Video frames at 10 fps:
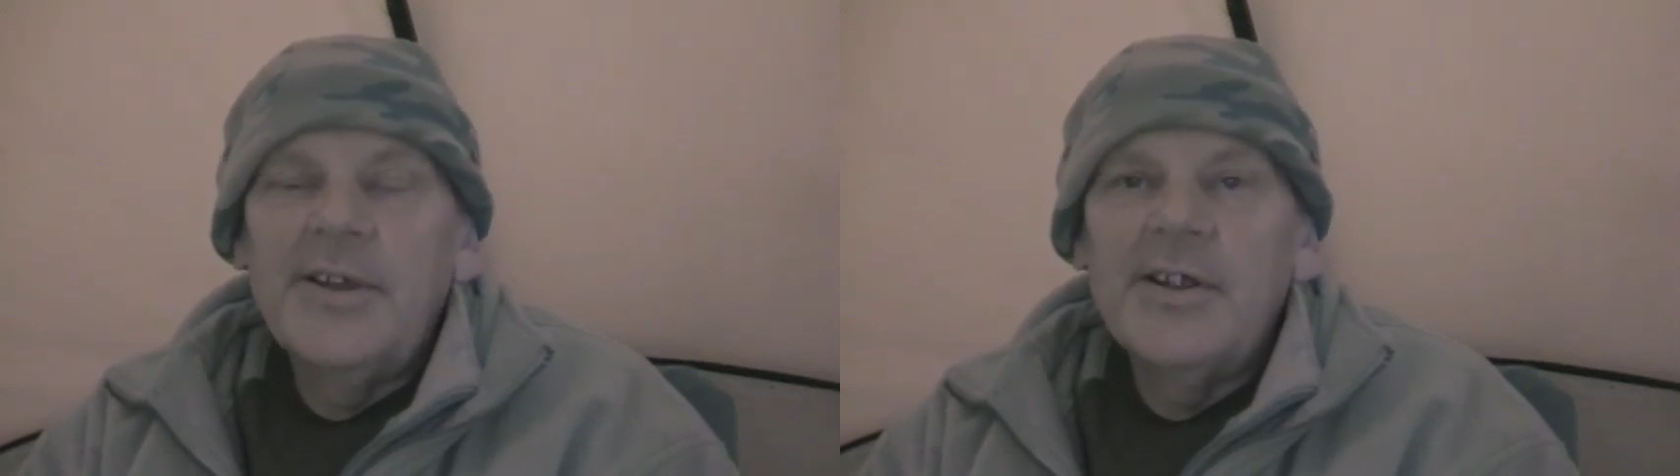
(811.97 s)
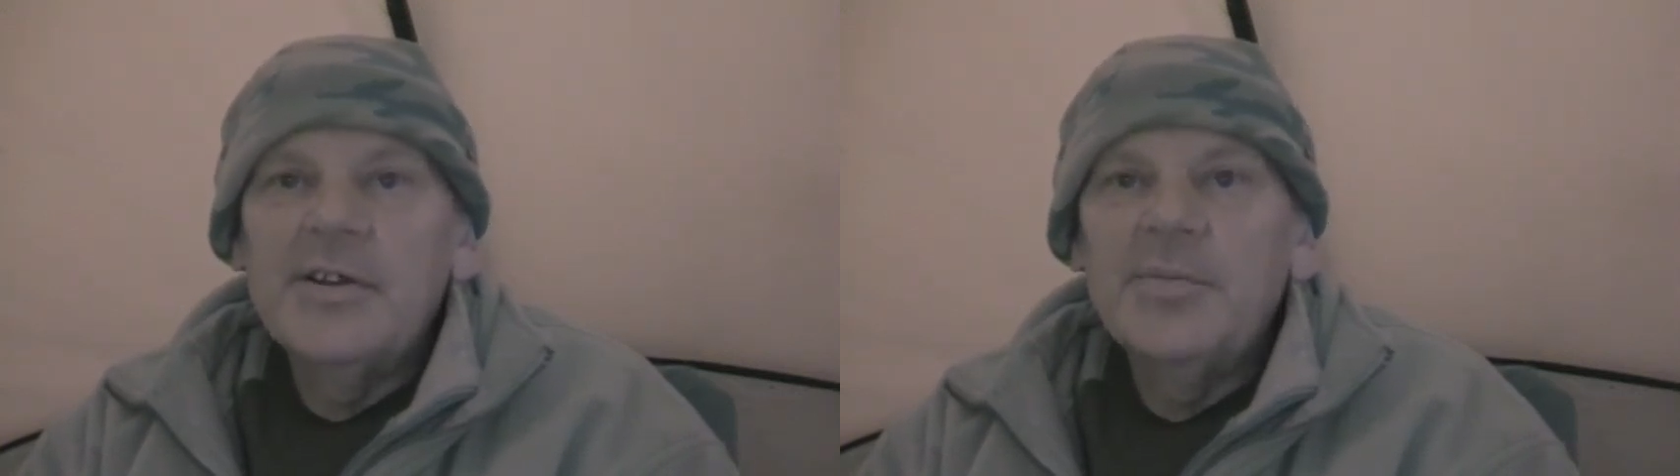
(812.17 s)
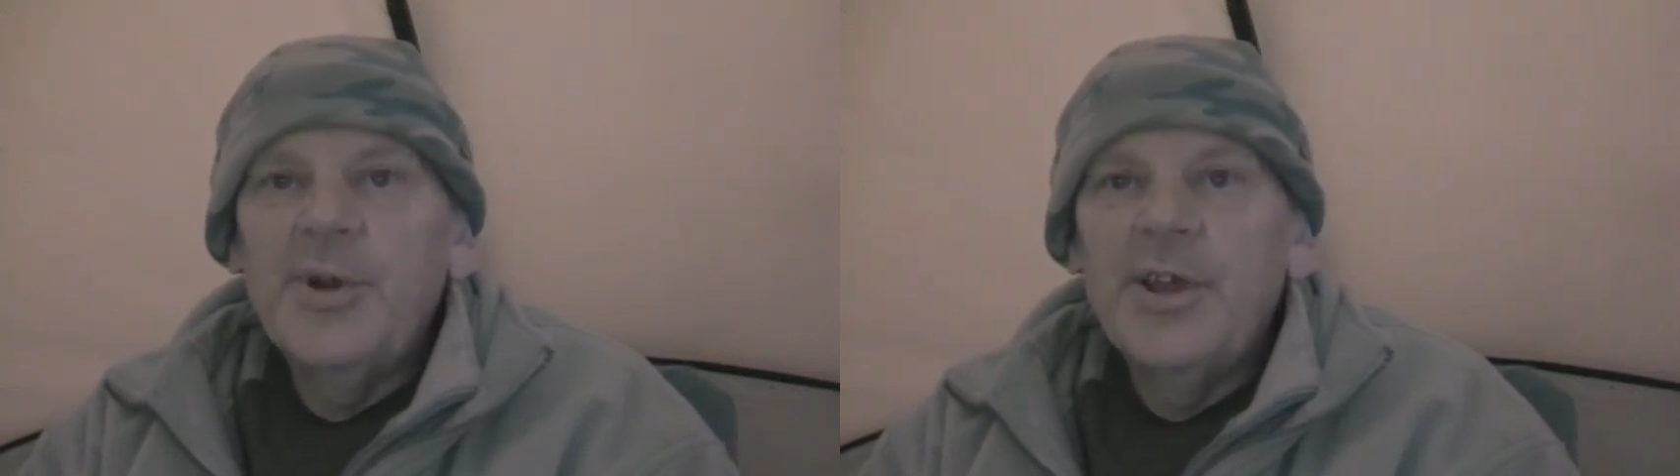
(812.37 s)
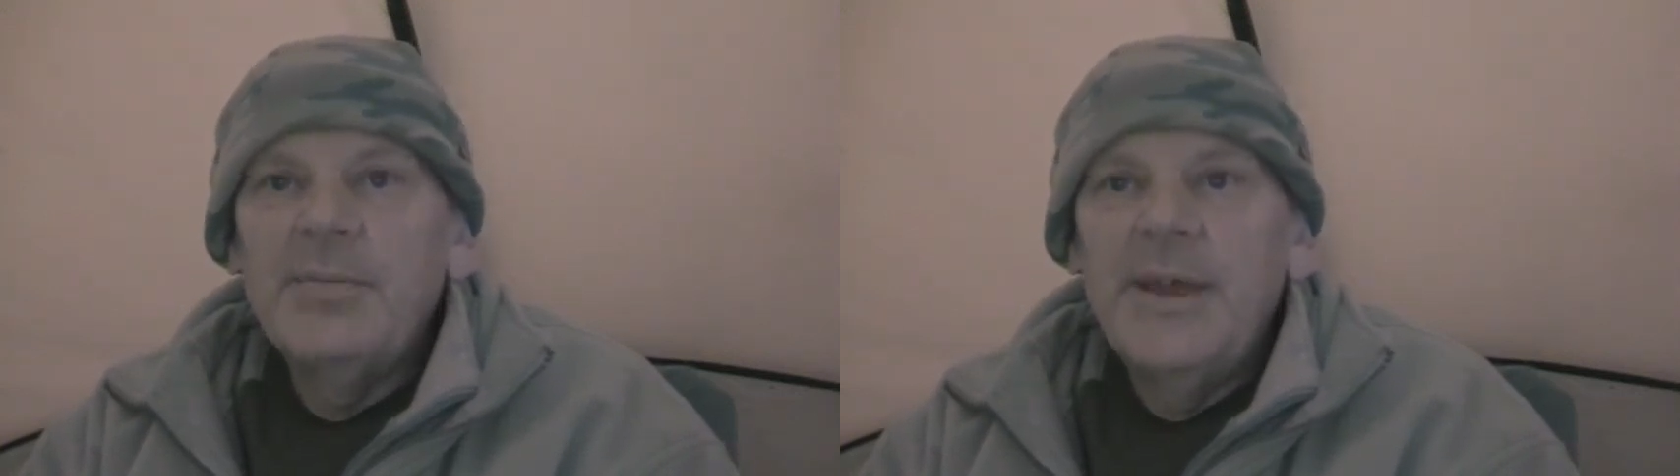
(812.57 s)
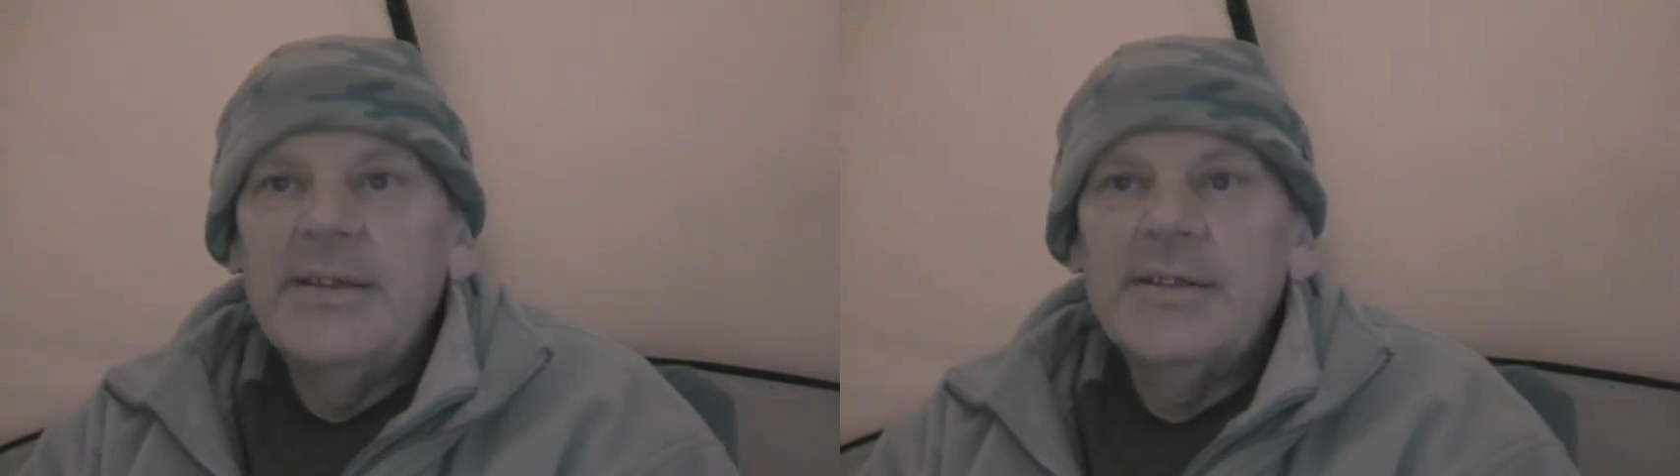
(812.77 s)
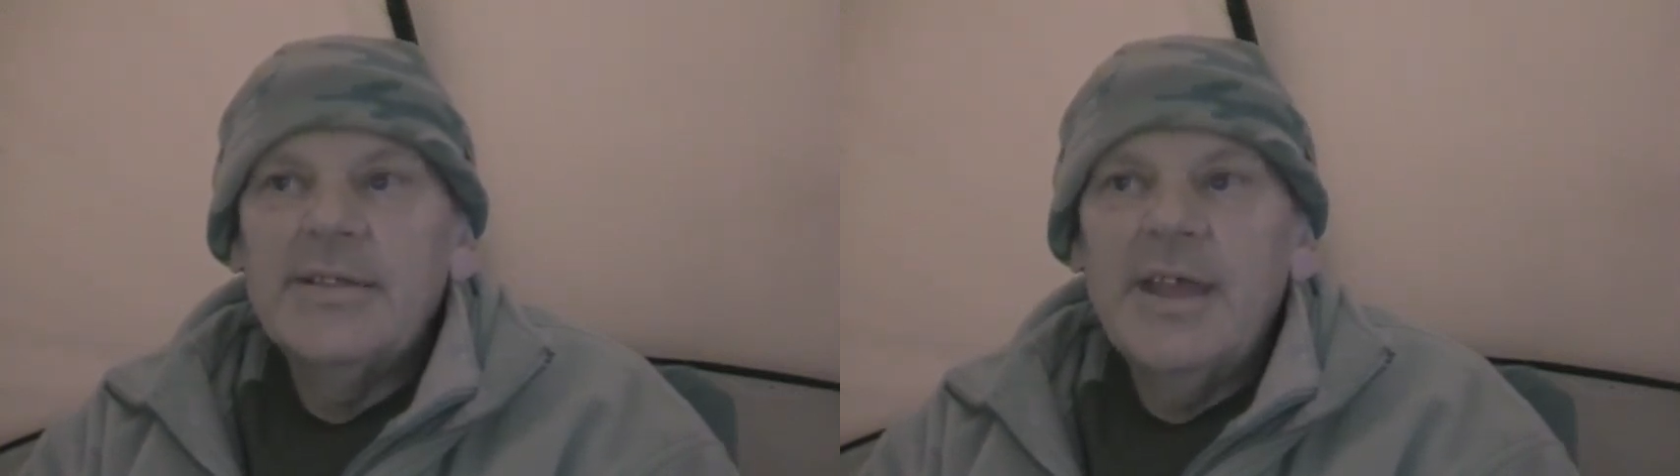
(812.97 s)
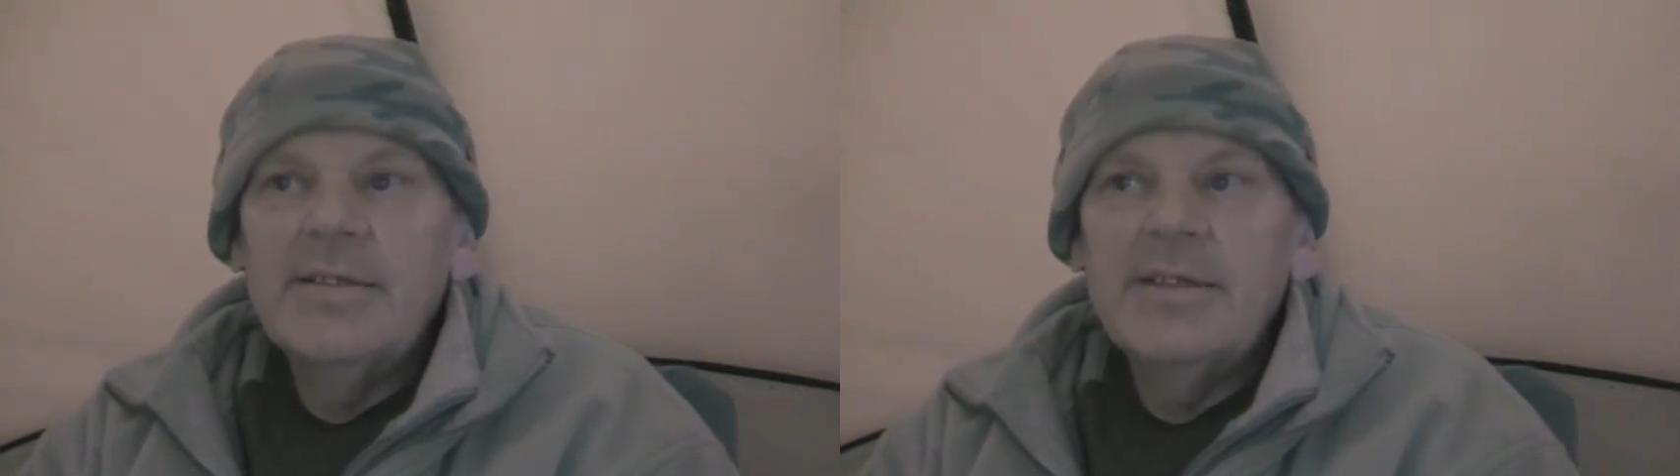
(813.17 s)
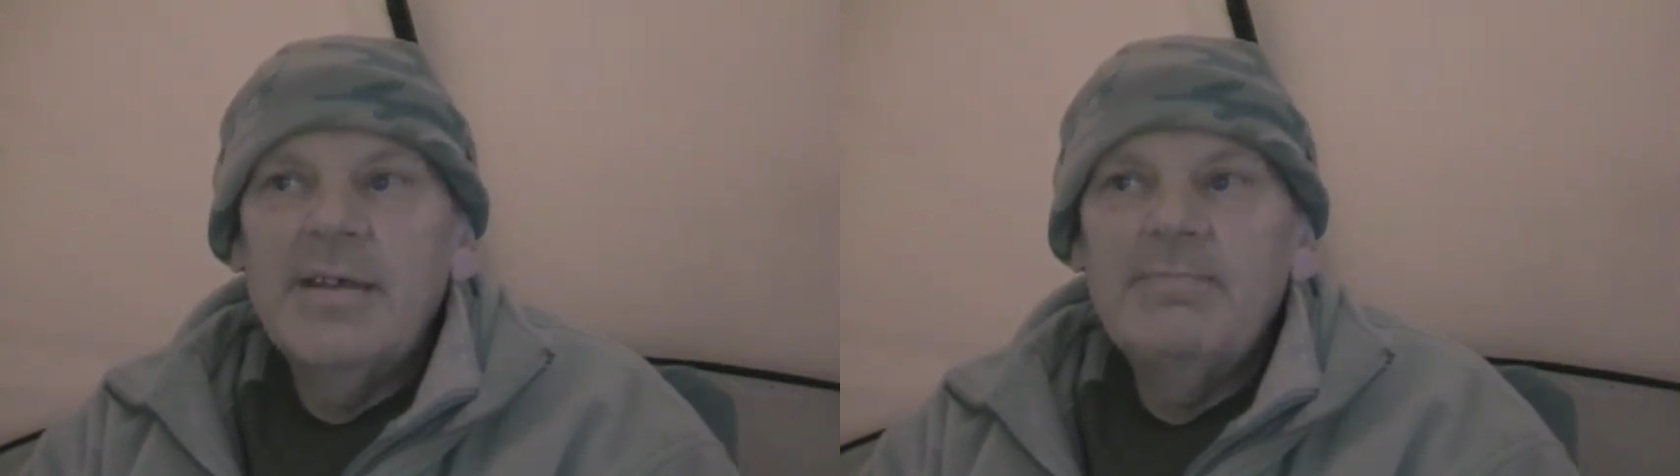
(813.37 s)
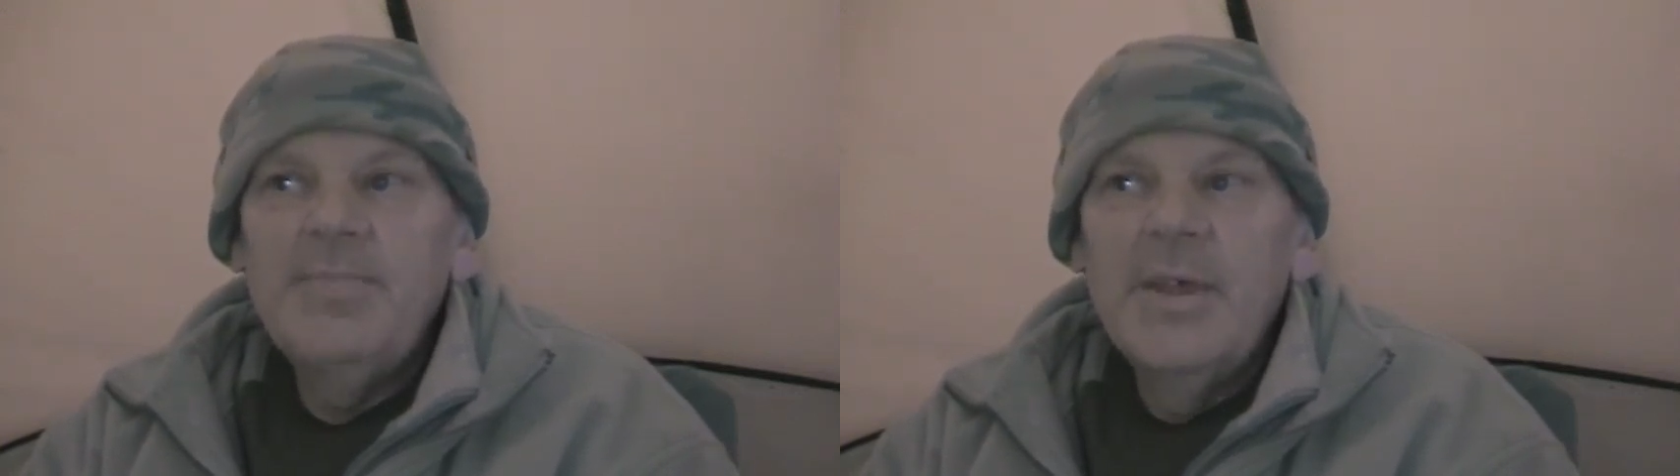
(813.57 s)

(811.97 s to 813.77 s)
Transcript: then I'm going to bring them in and then